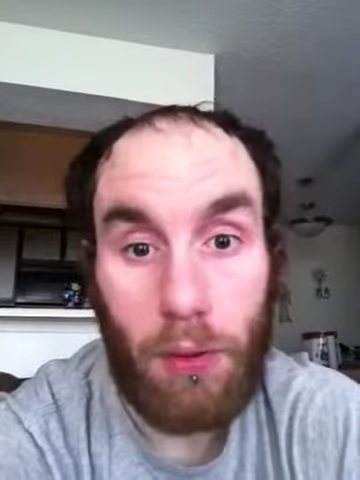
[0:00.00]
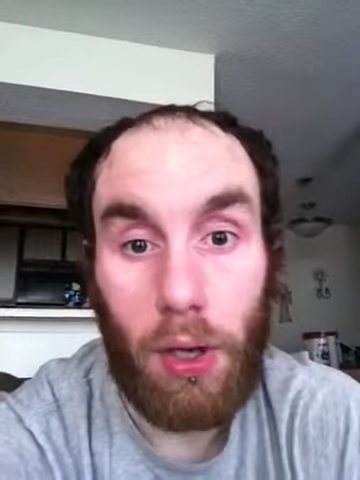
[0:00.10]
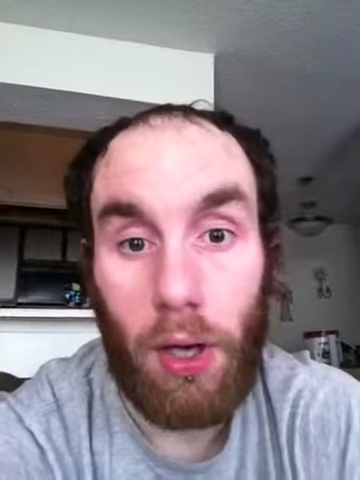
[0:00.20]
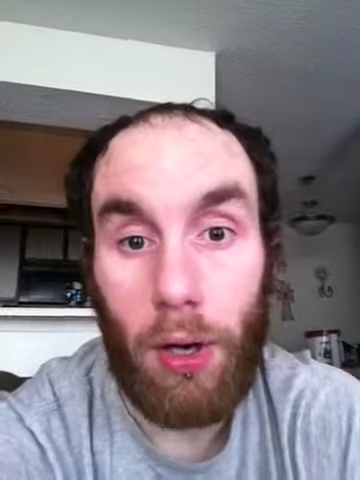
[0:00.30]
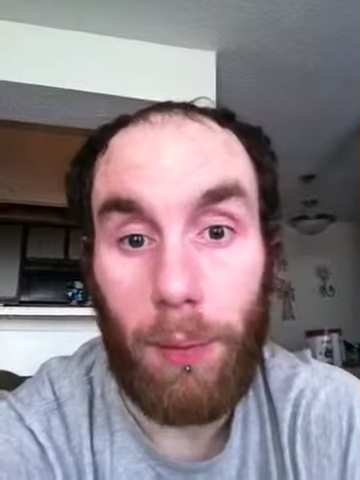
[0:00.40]

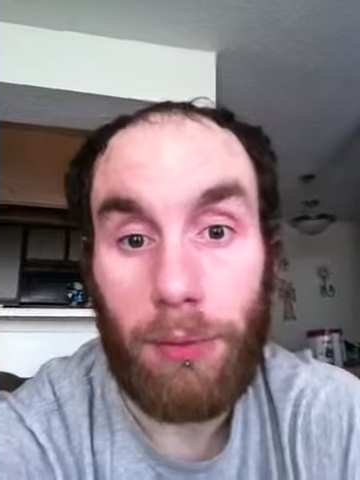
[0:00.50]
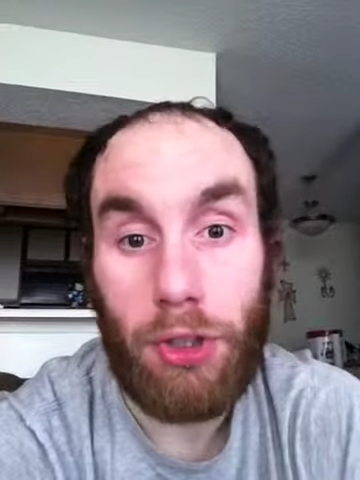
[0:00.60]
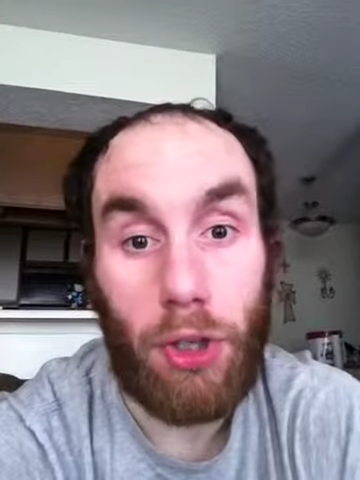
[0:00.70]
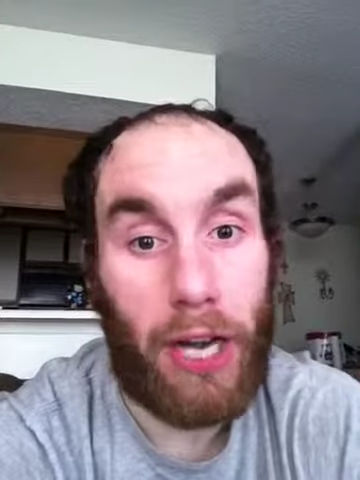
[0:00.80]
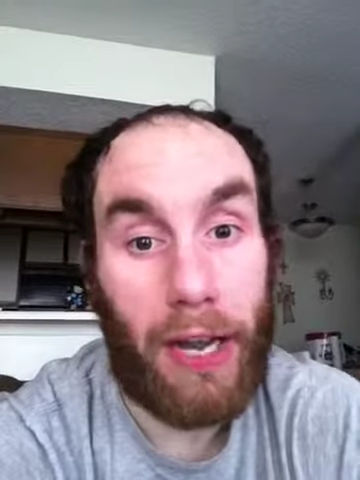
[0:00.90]
I'm
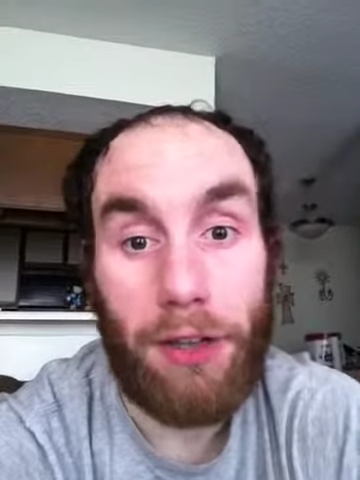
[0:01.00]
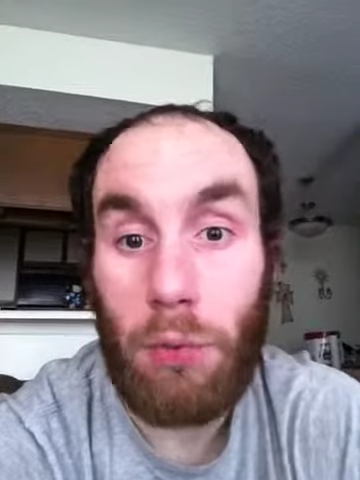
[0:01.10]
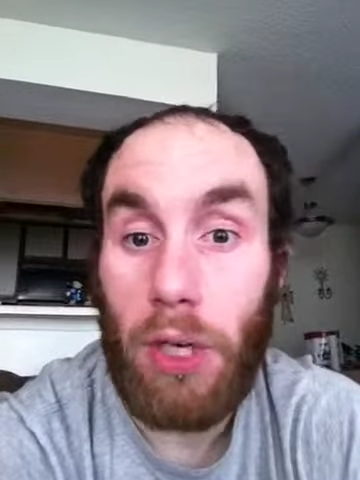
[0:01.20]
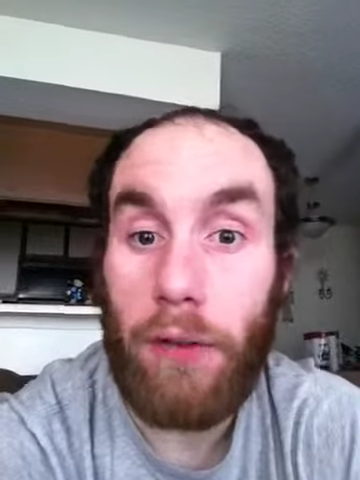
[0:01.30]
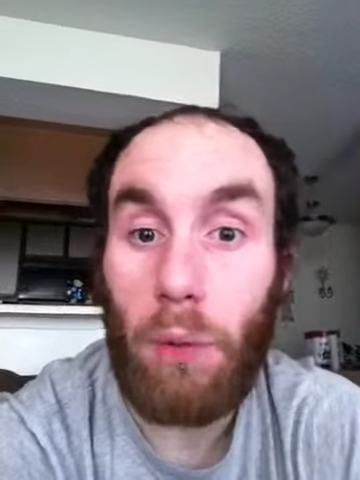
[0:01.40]
sure
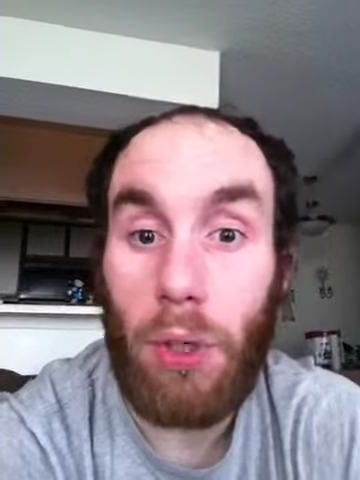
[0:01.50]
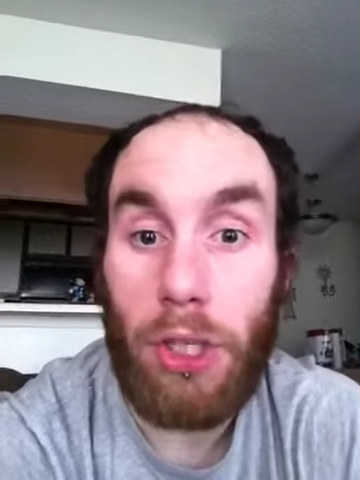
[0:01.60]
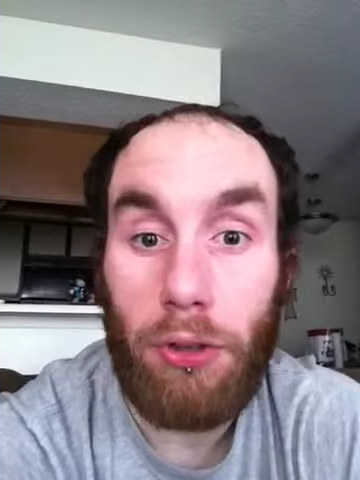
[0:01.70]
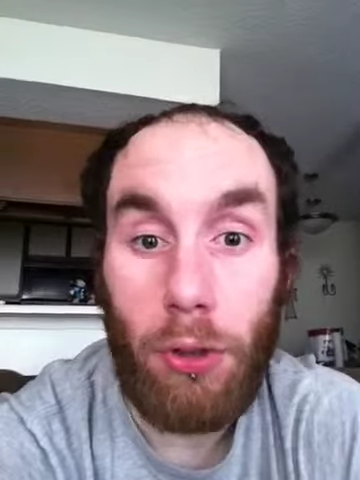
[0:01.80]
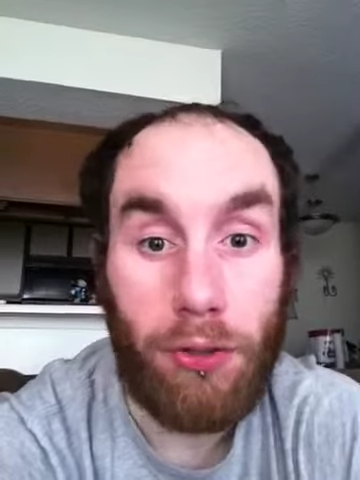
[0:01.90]
each and every one
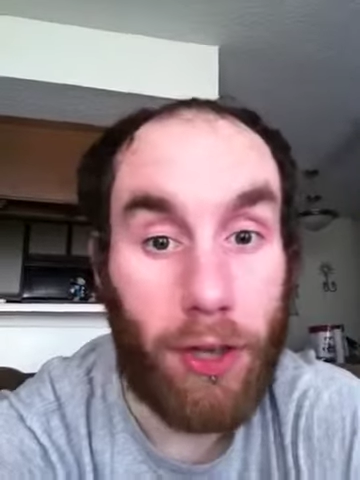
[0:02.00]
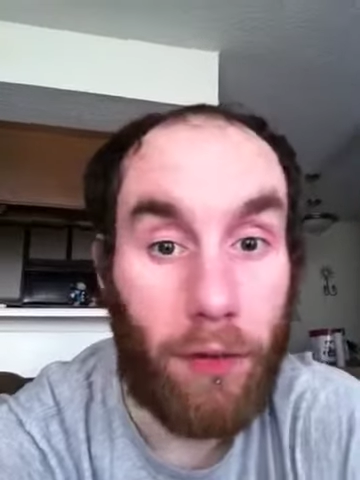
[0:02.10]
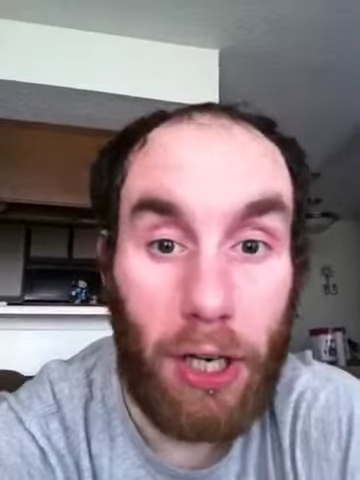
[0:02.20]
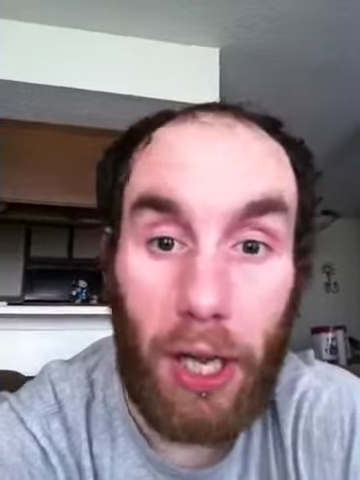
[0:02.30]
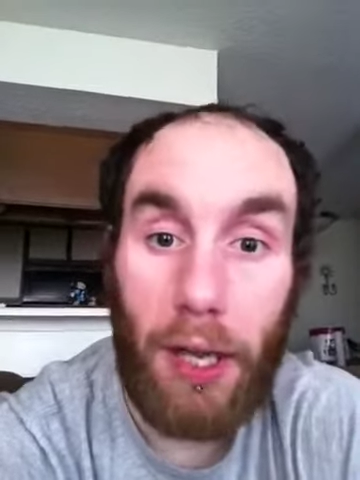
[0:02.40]
of you do this
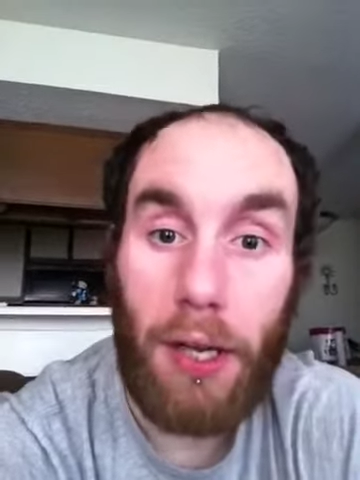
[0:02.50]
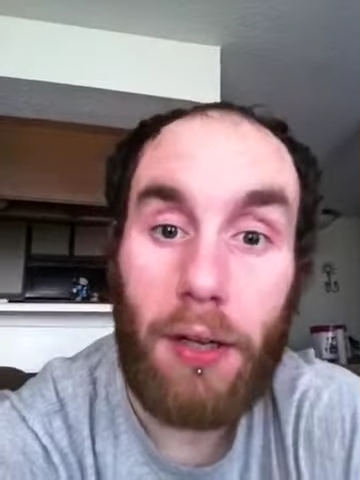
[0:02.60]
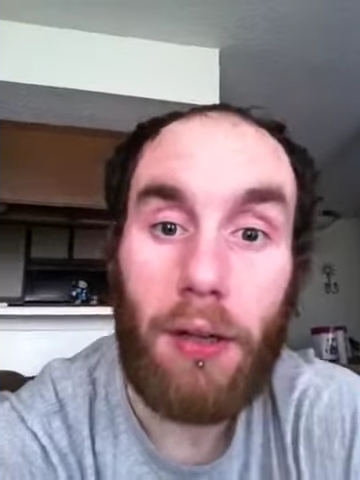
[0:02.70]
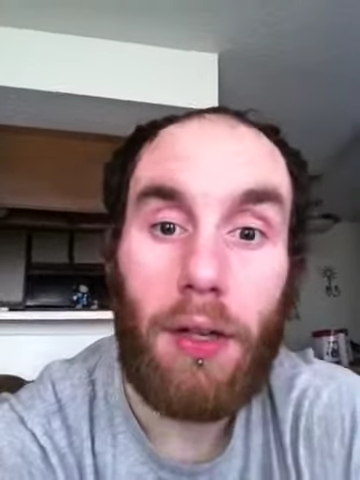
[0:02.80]
every day,